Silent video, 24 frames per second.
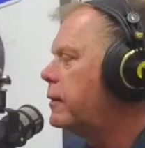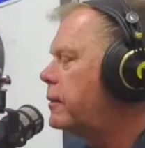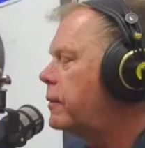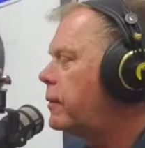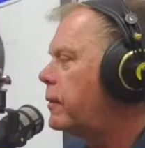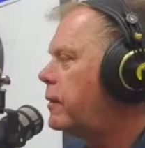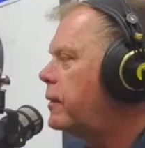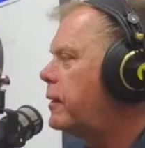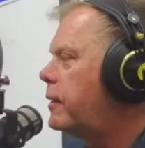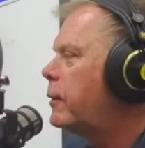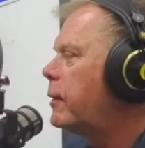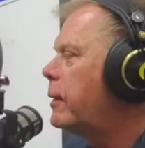
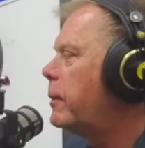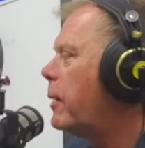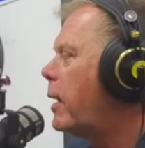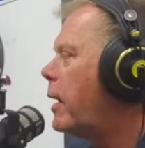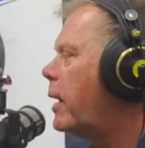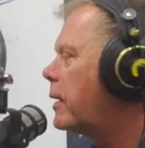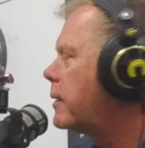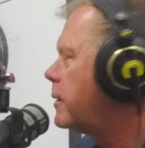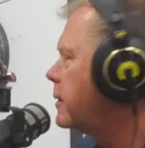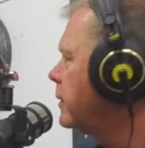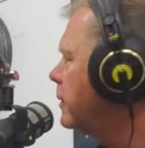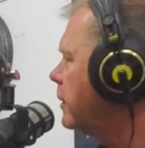steering
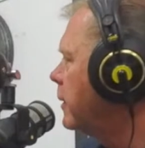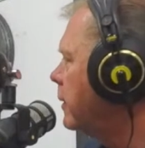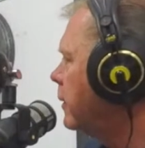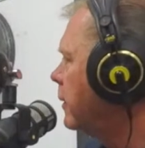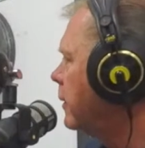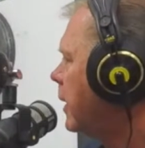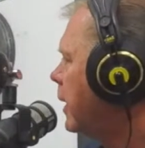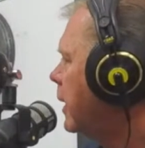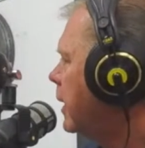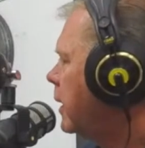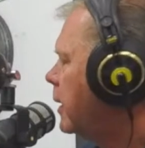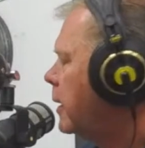box and the
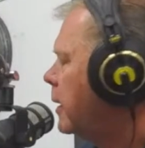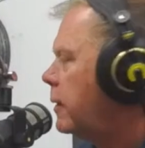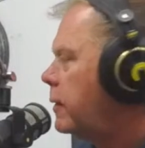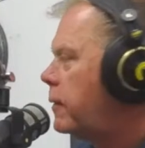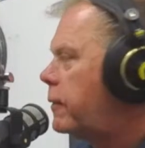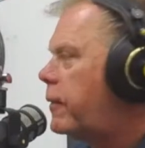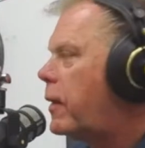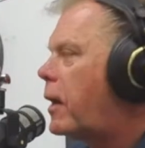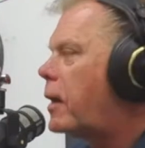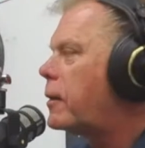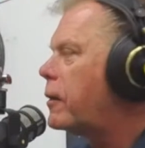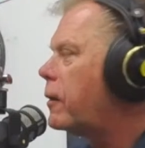
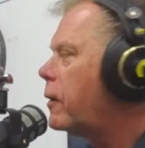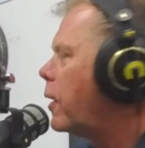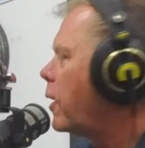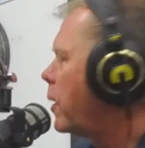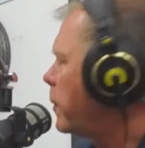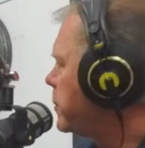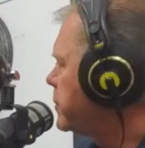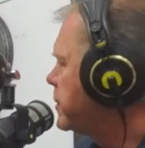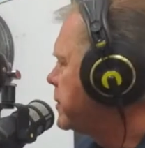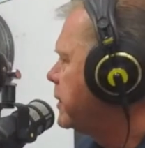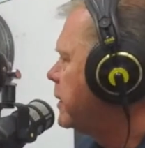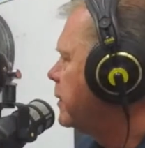throttle
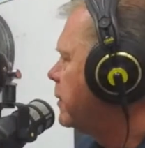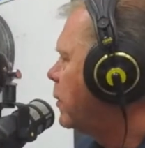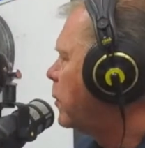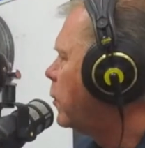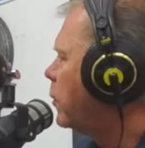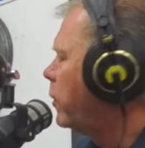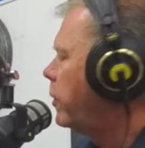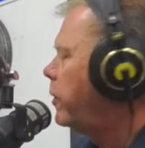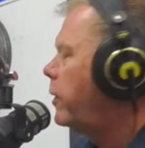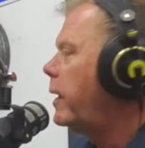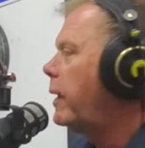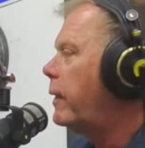arms and did the whole
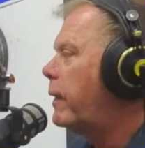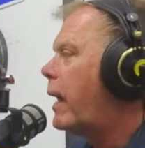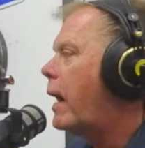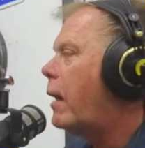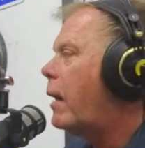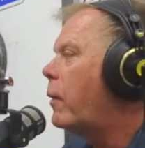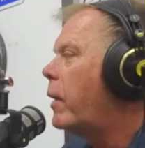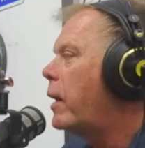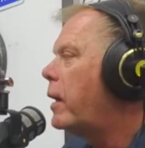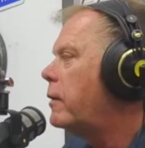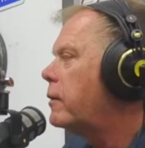thing that way.